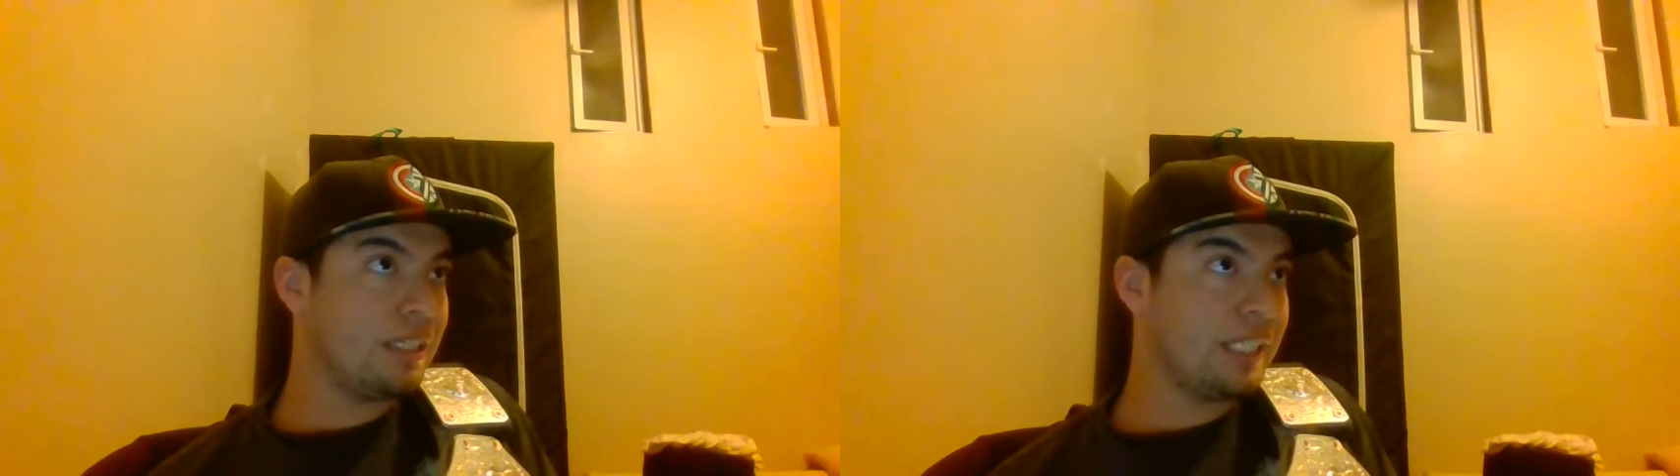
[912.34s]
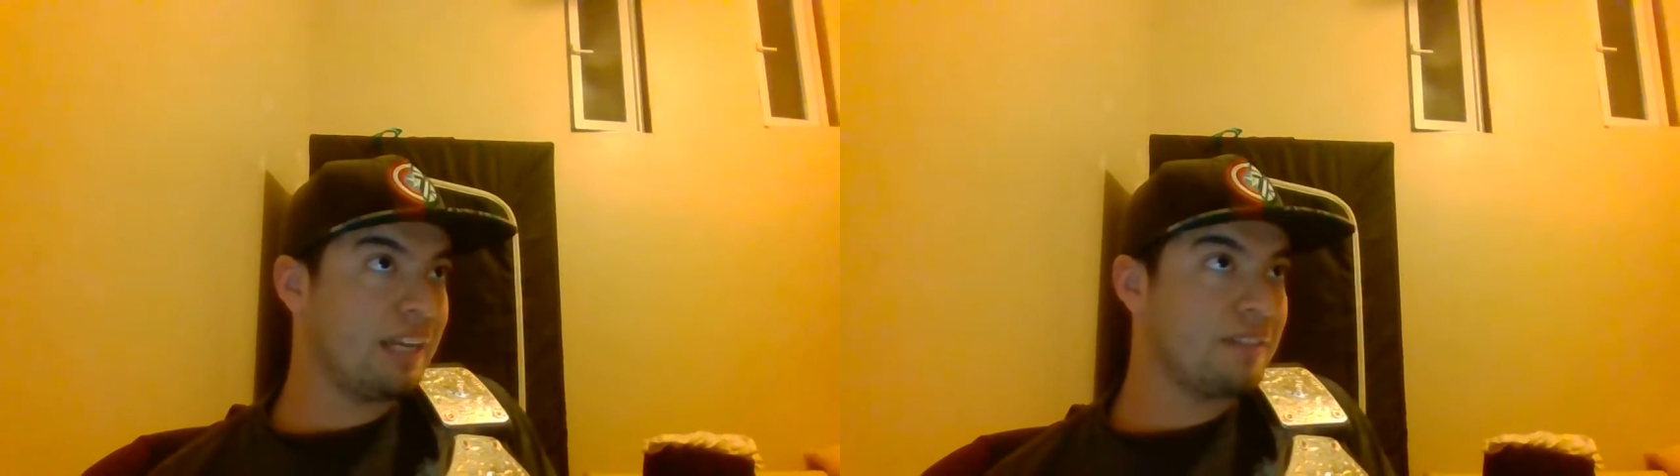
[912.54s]

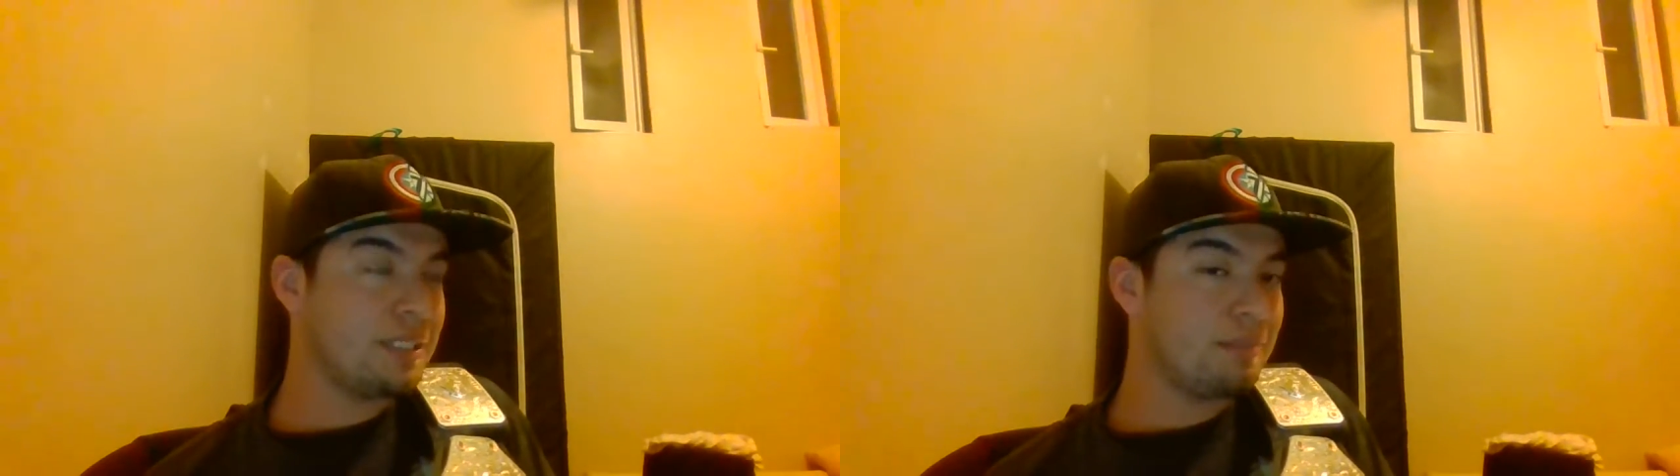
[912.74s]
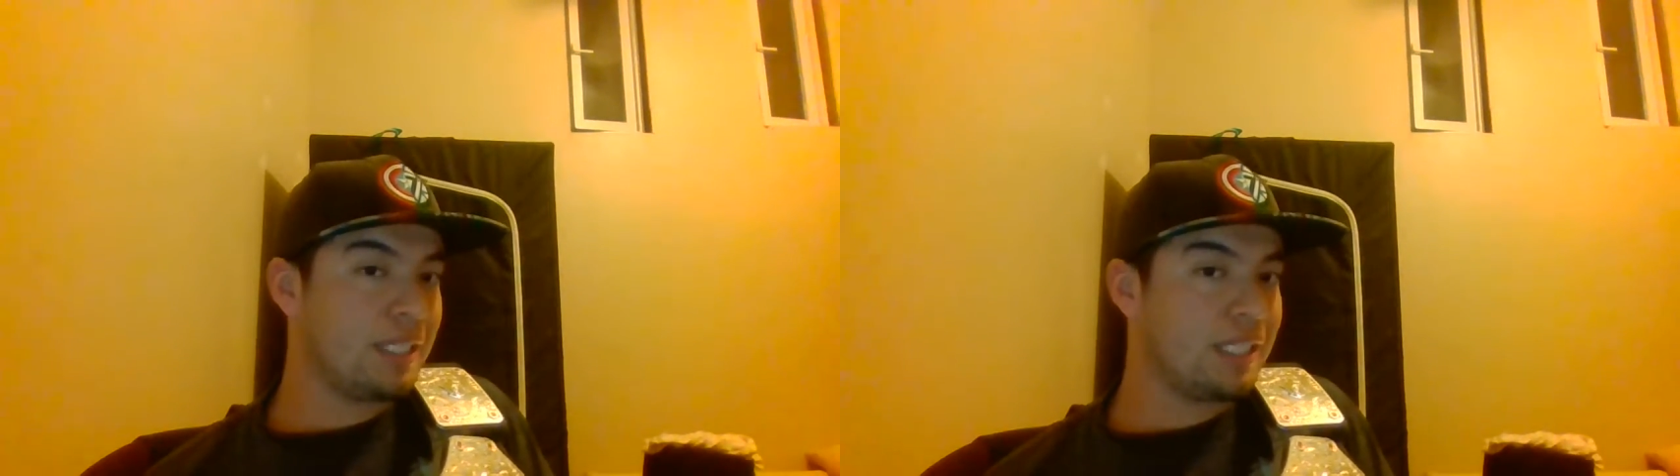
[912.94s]
Kevin
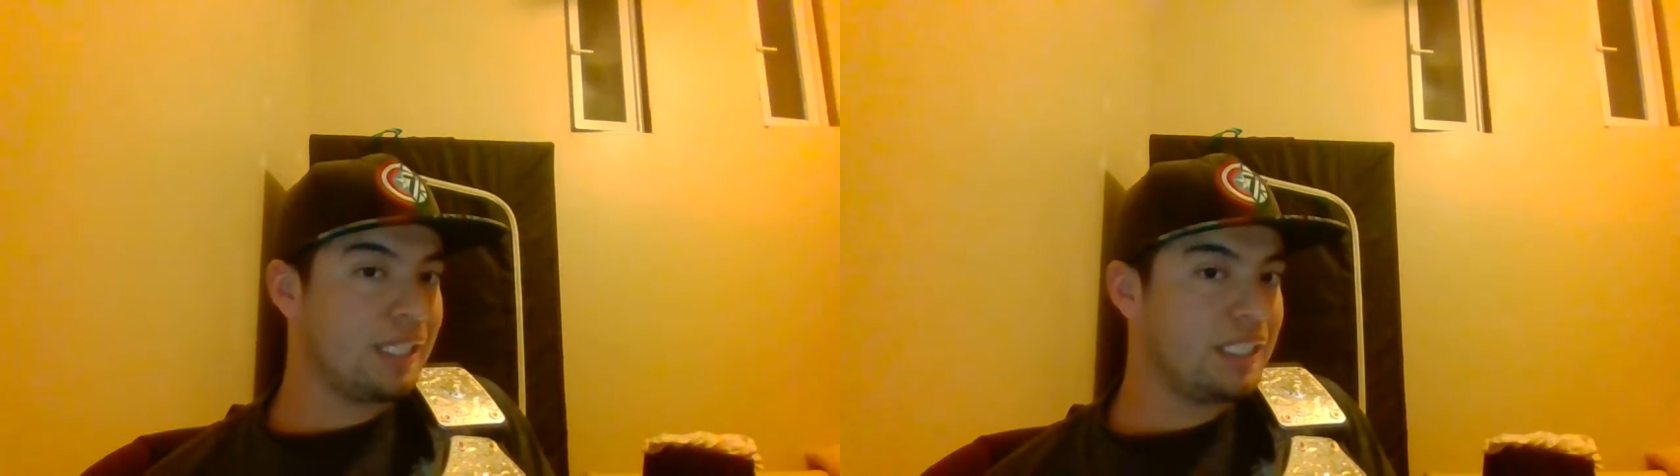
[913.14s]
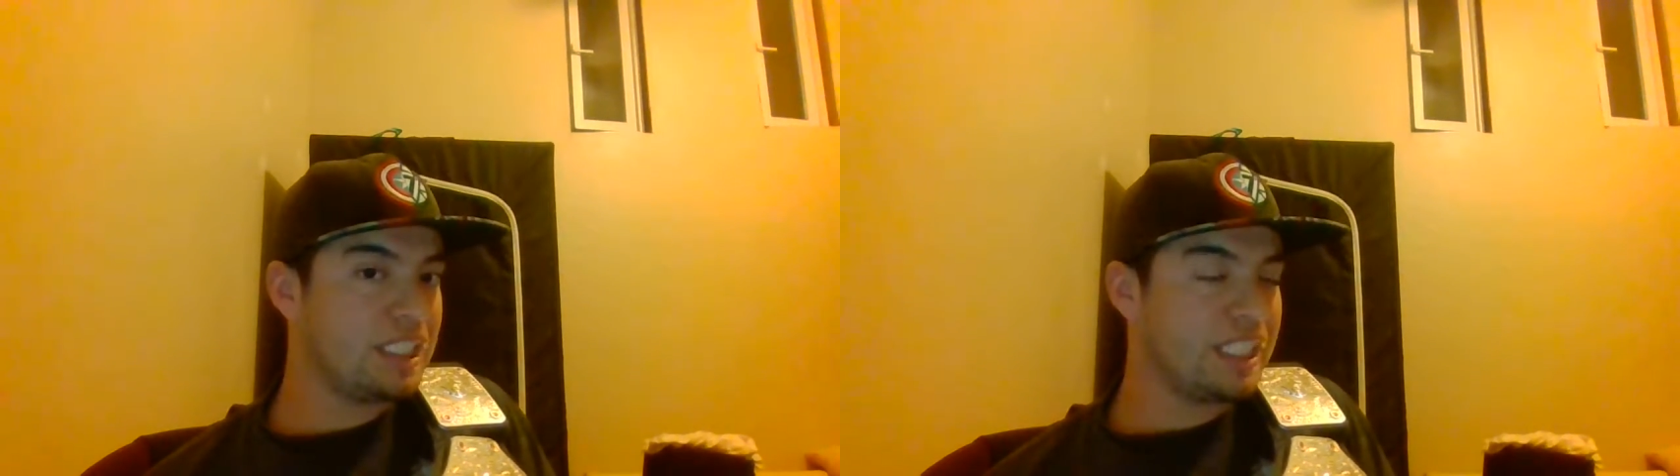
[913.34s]
Smith
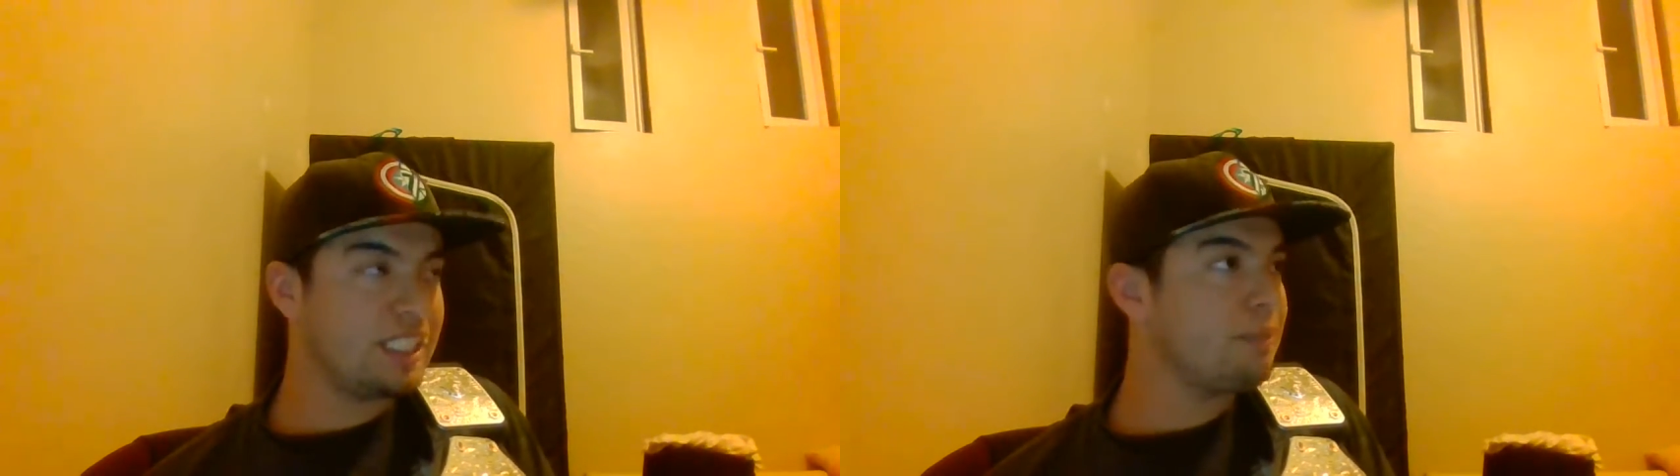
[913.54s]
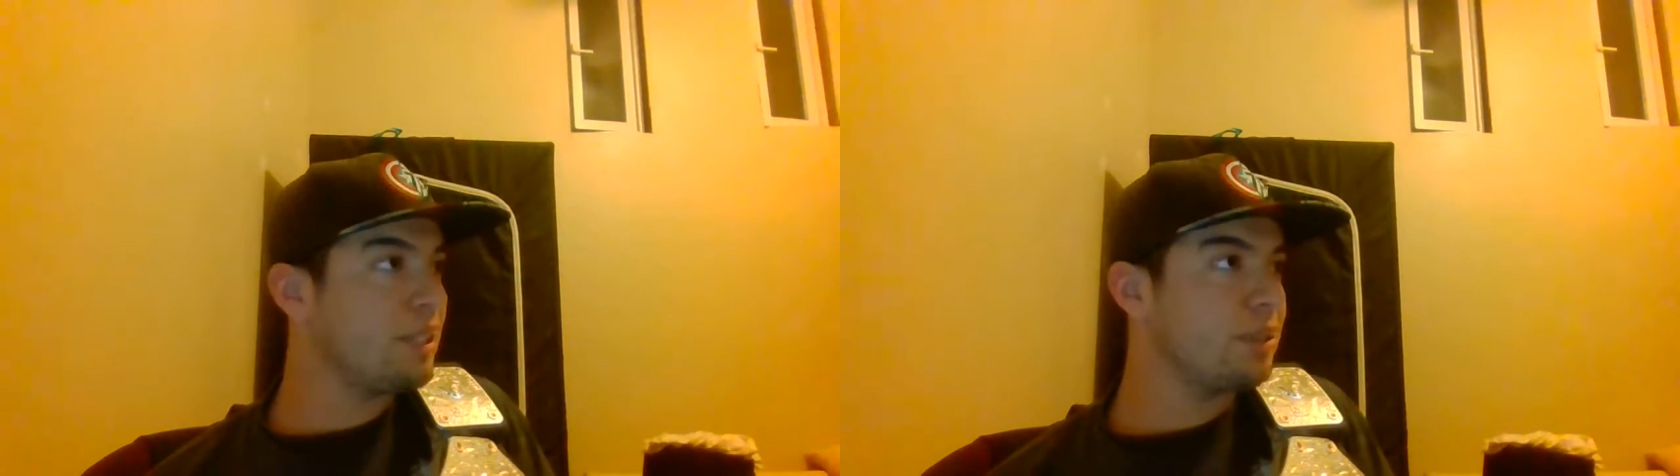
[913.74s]
and
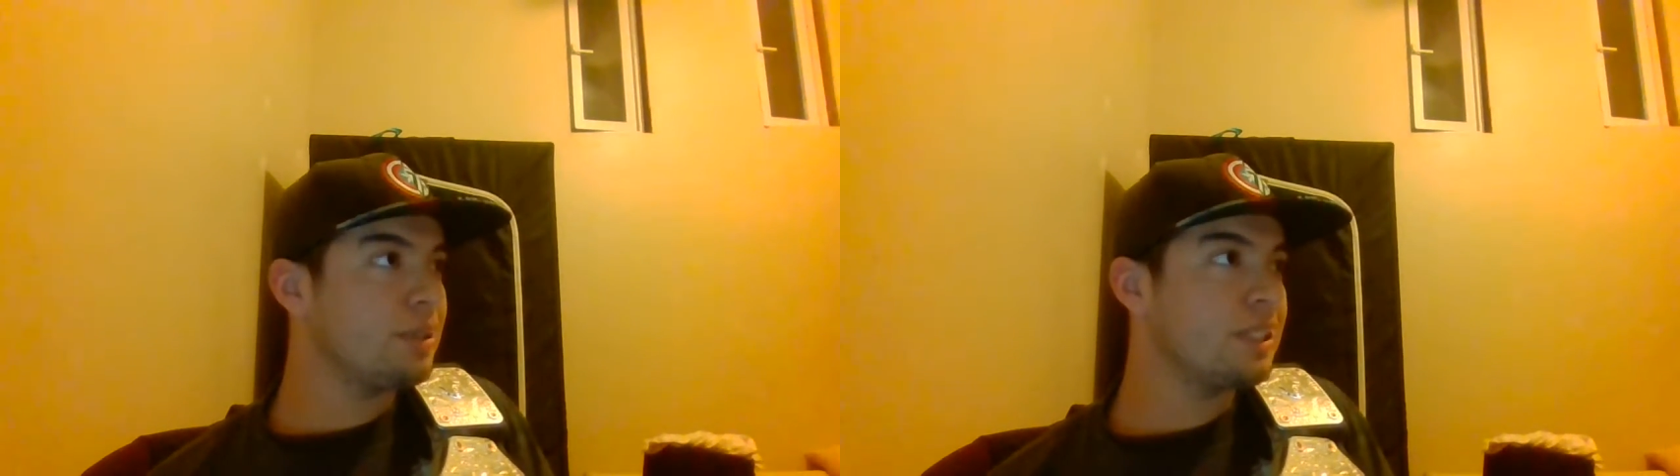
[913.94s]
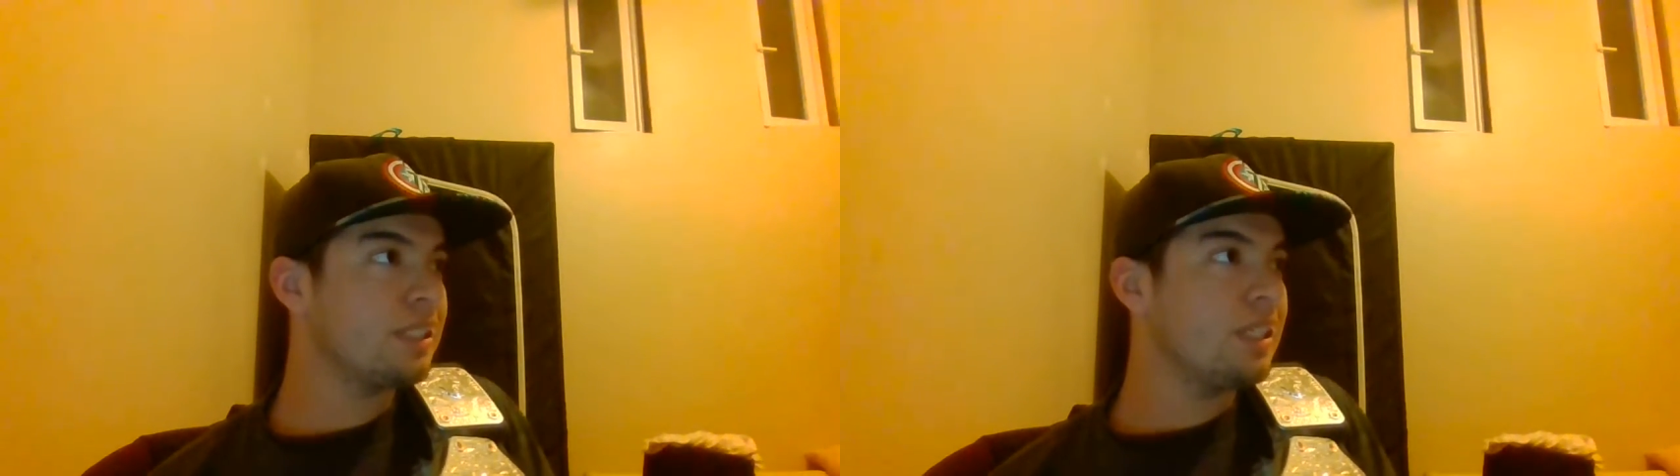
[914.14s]
Jason
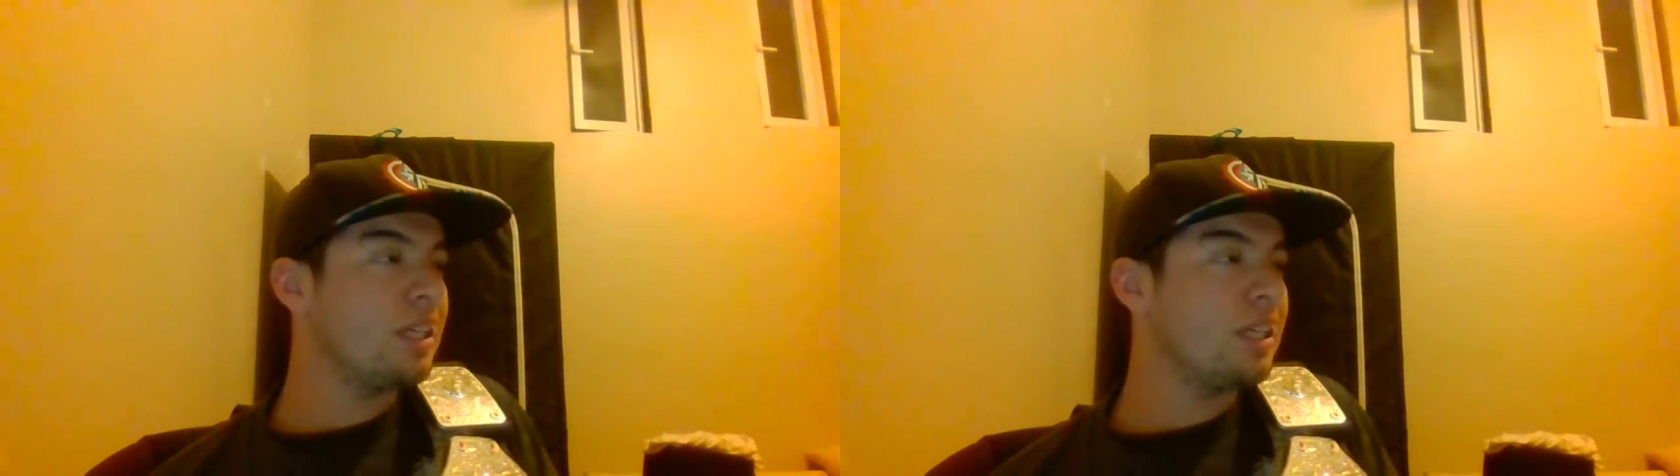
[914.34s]
Mewes.